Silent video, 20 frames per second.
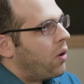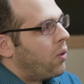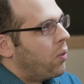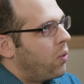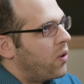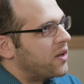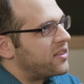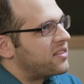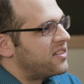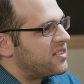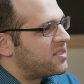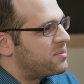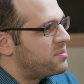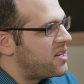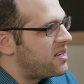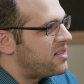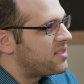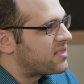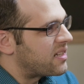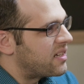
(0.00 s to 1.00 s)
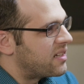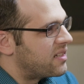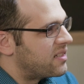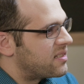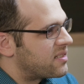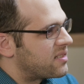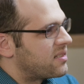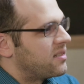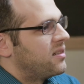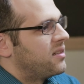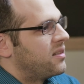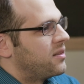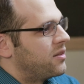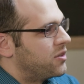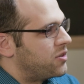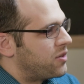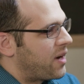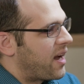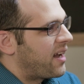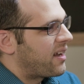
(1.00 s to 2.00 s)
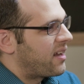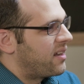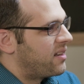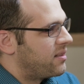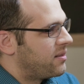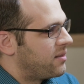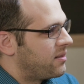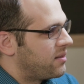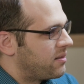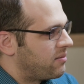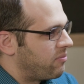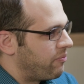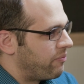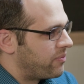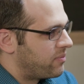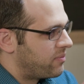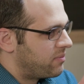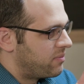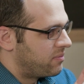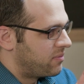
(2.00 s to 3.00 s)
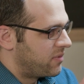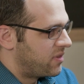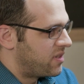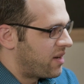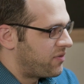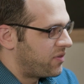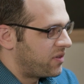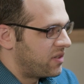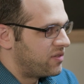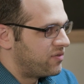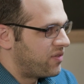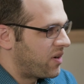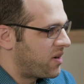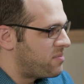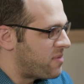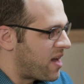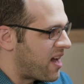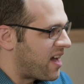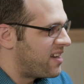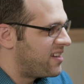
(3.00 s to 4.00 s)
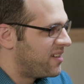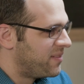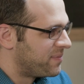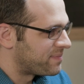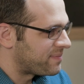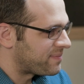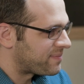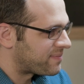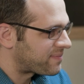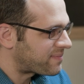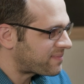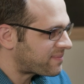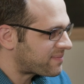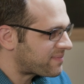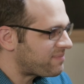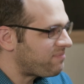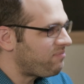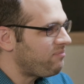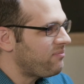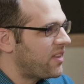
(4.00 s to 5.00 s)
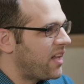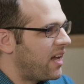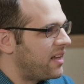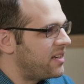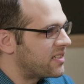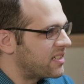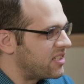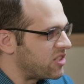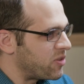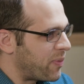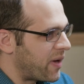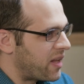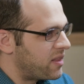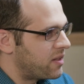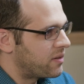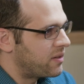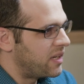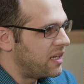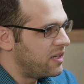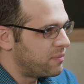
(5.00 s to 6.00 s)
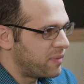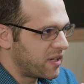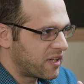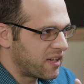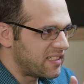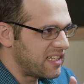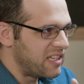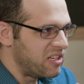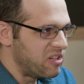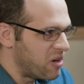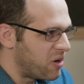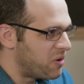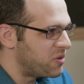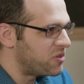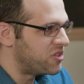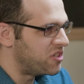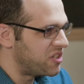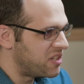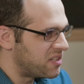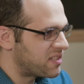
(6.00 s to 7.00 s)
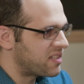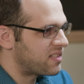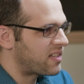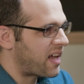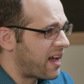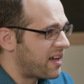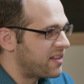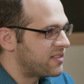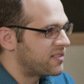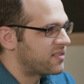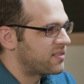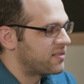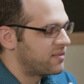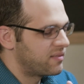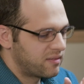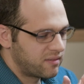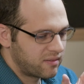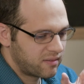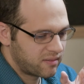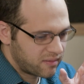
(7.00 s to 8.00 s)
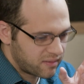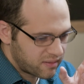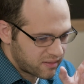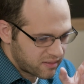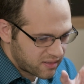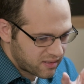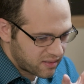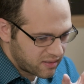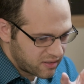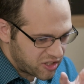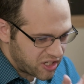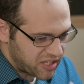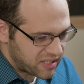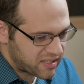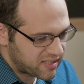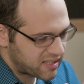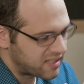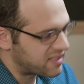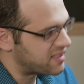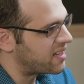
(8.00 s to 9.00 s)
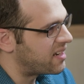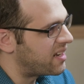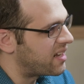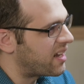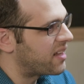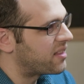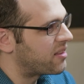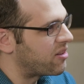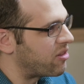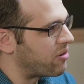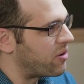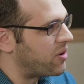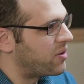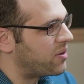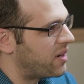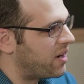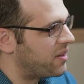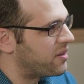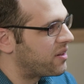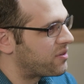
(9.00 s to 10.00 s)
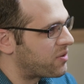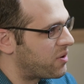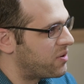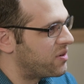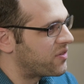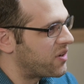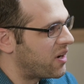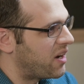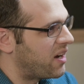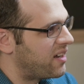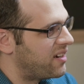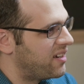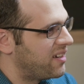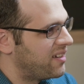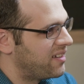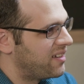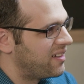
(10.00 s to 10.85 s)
what this means is the dragon, the devil, is very mad, and he's going to spend because he knows Jesus is sitting at the throne, on the throne of God,